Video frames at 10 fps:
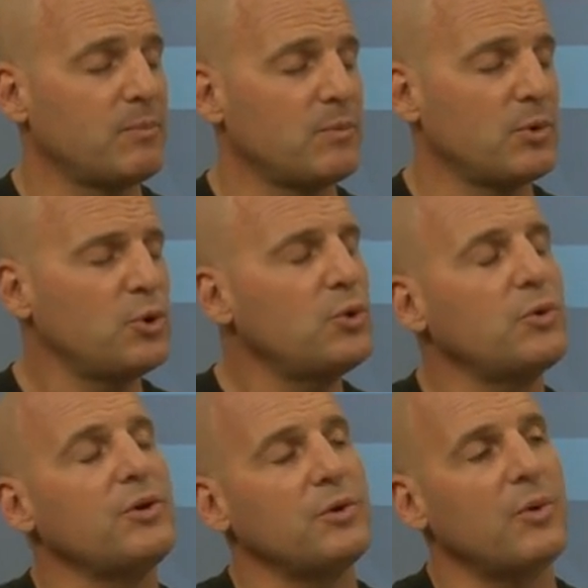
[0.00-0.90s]
who
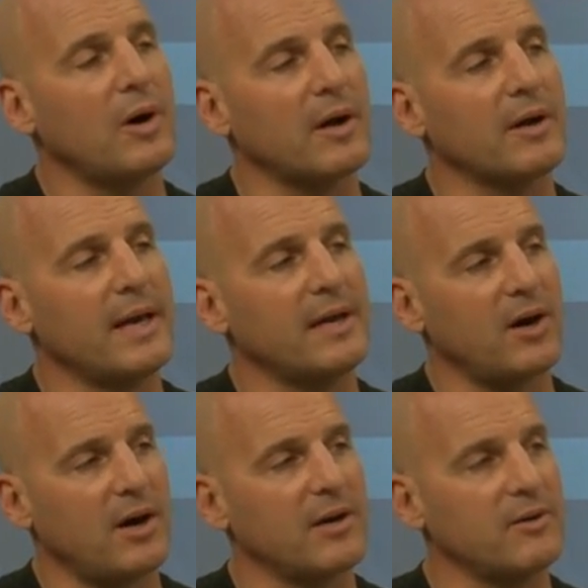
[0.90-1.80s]
you are and
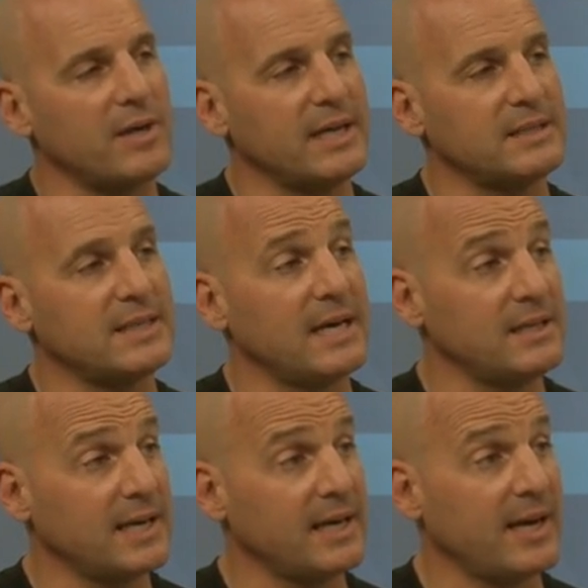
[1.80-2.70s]
honoring and
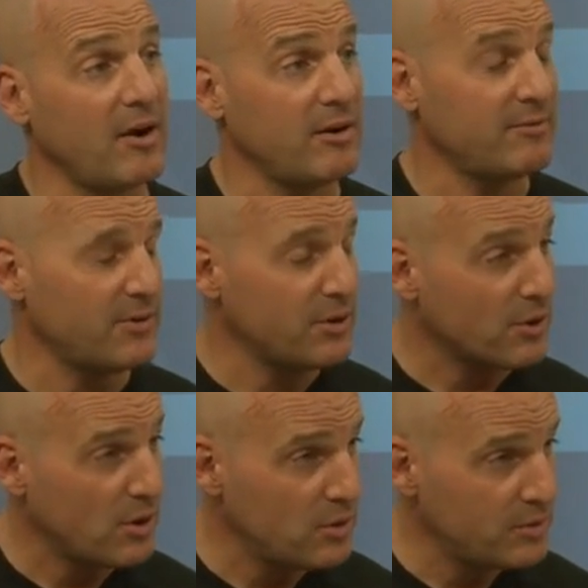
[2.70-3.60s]
tending and caring for
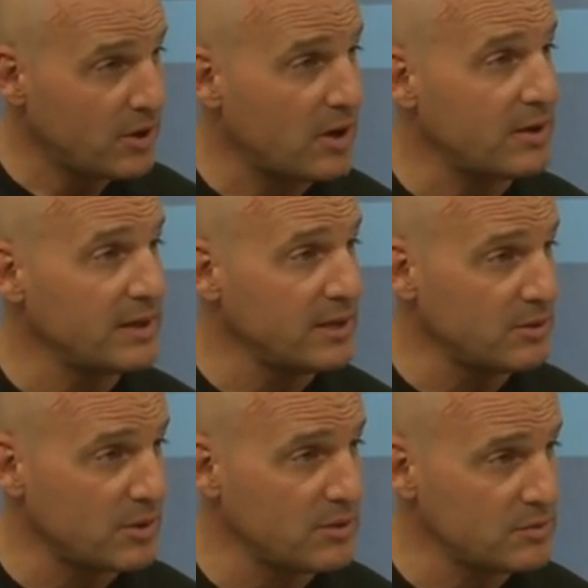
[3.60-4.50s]
your own heart and
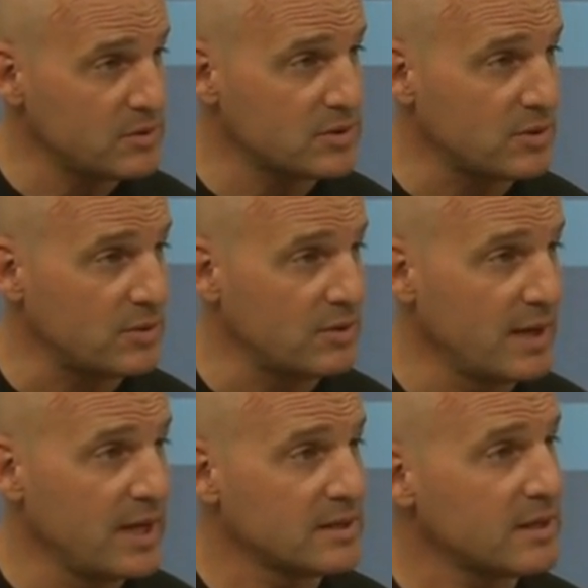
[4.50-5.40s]
your own soul.
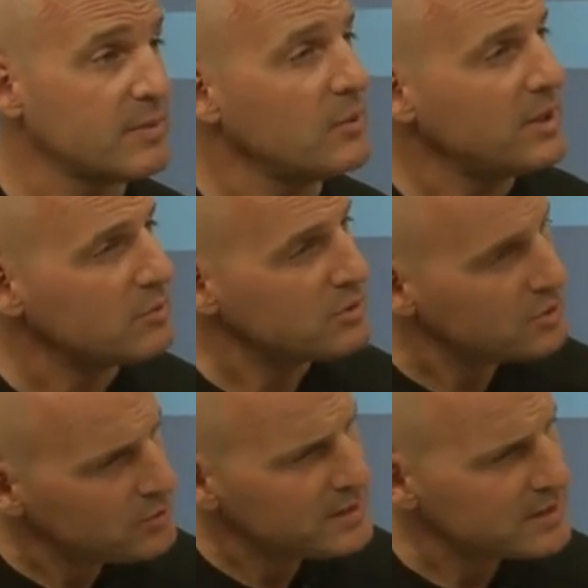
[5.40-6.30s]
Something we don't
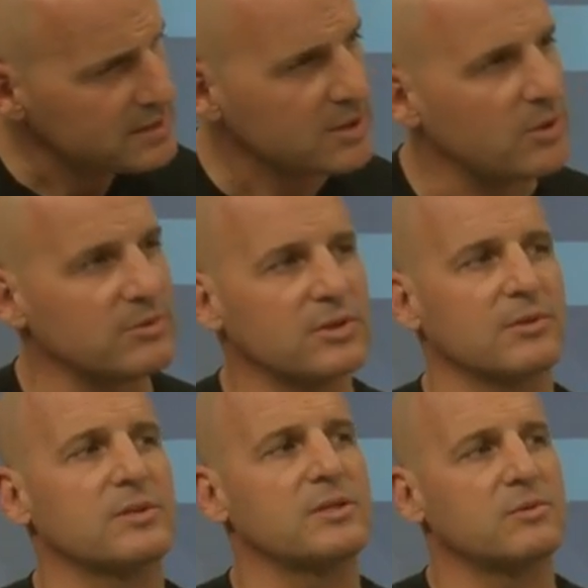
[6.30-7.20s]
do in this culture,
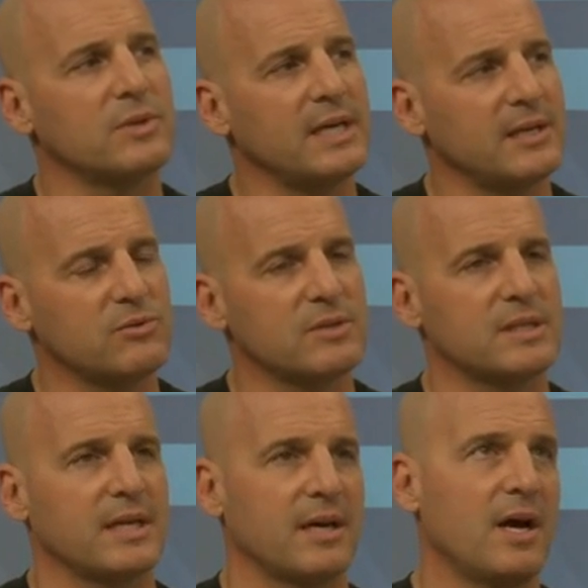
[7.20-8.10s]
which is really
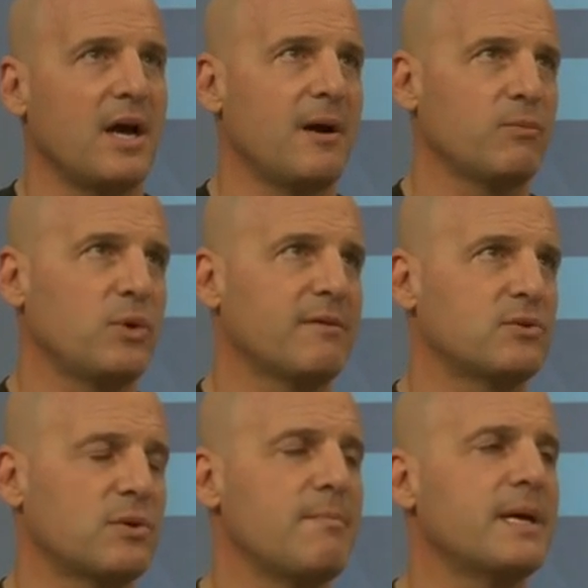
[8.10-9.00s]
interesting. We have a
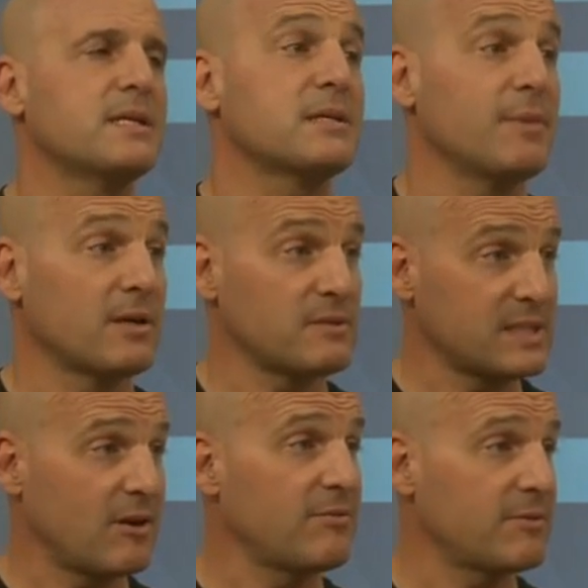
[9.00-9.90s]
tremendous amount of
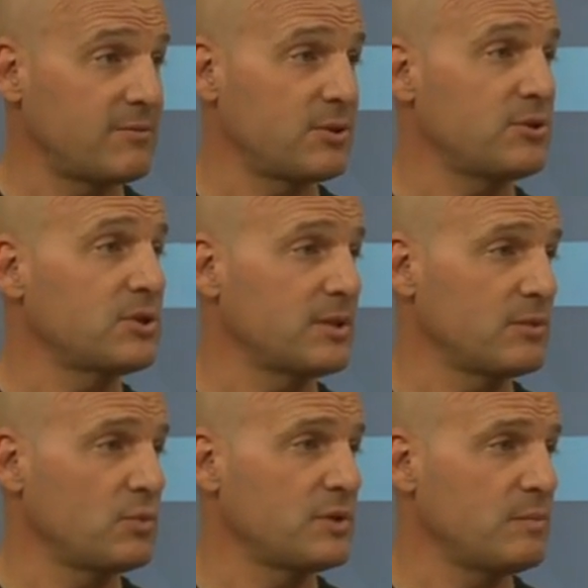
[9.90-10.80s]
self-aversion,
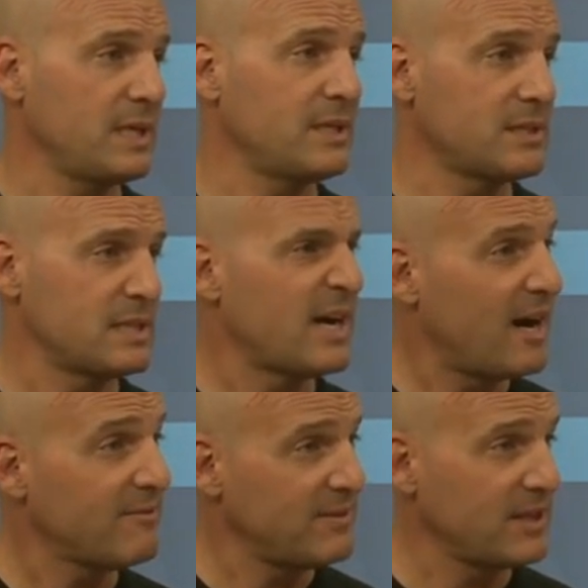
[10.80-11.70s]
which means
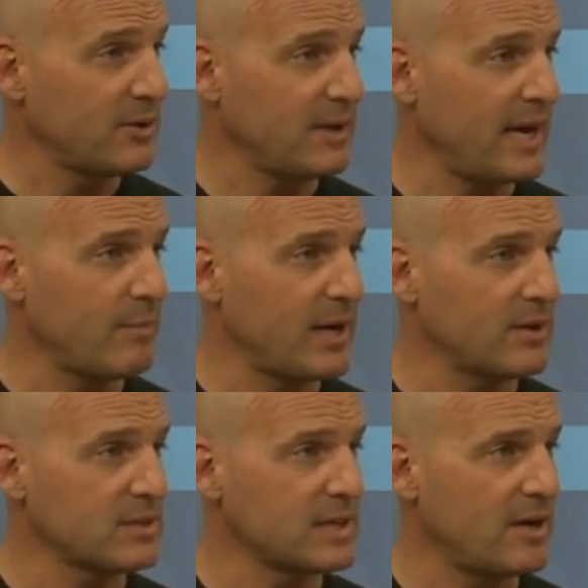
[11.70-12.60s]
not feeling okay about
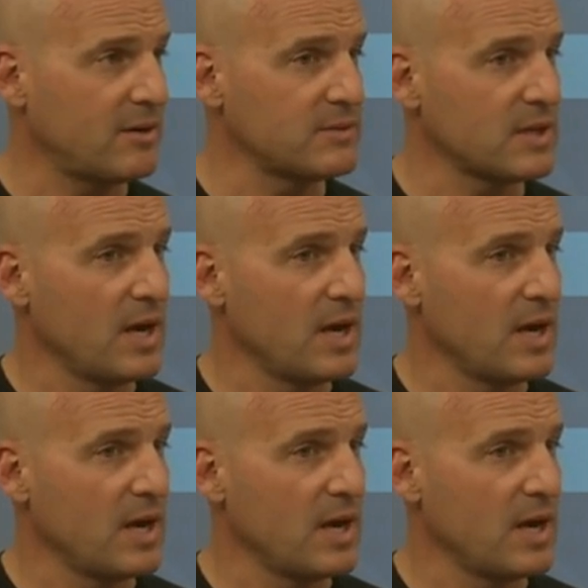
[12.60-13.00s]
ourselves.